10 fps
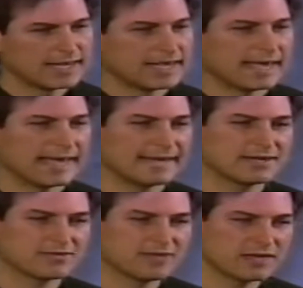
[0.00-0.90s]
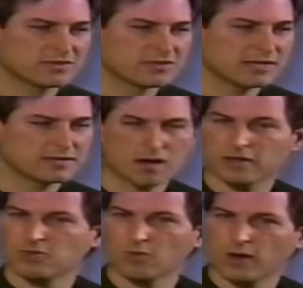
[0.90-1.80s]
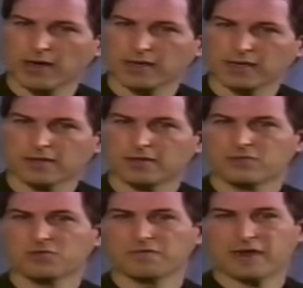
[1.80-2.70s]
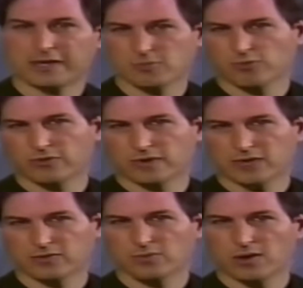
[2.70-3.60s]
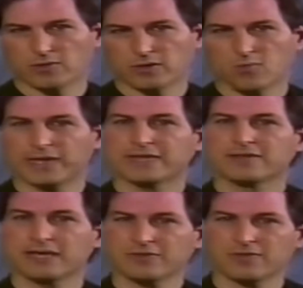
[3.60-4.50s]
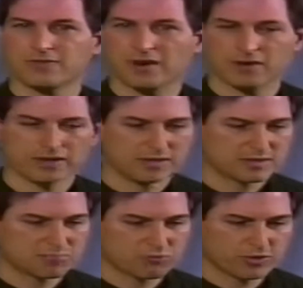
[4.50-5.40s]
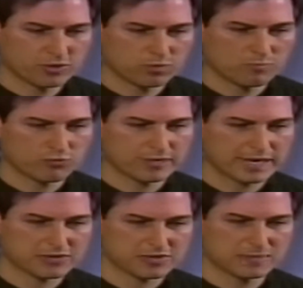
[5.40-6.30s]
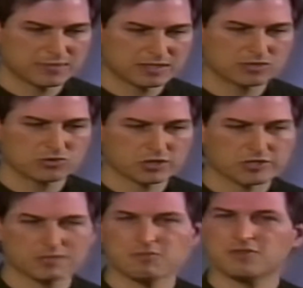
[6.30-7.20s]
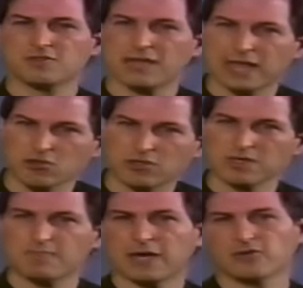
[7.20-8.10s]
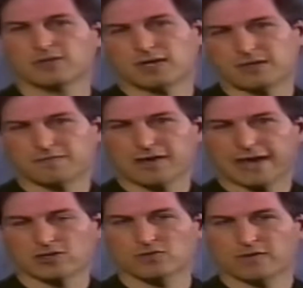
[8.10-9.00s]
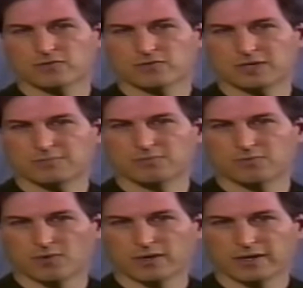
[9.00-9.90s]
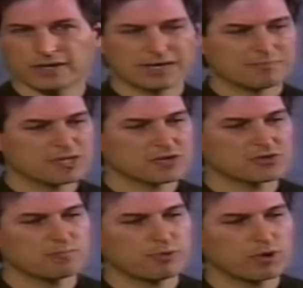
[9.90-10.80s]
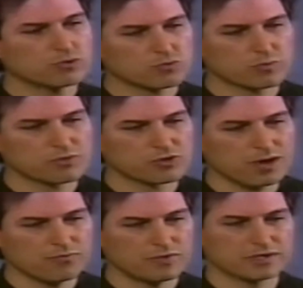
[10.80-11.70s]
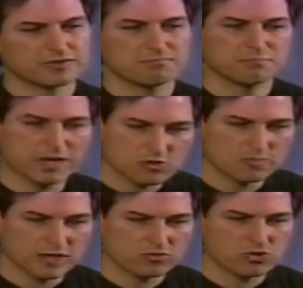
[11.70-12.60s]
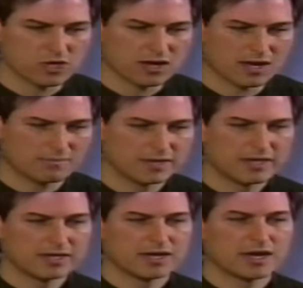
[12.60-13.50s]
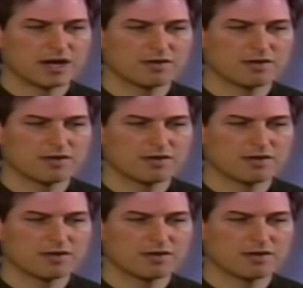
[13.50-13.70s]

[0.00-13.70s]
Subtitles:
And it is then sent on its way to the fax printer down the road. When it gets there, the printer will print out something that looks substantially better than any fax you've ever seen before, because our PostScript software does a much better job of